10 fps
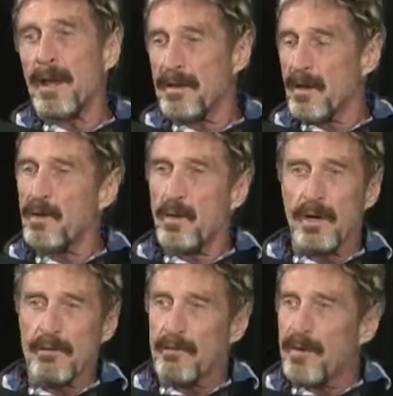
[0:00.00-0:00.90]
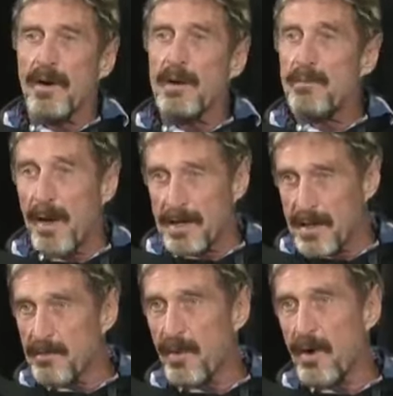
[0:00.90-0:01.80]
and they're doing very
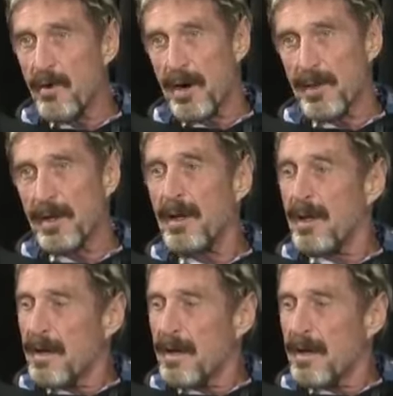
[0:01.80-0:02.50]
basic programming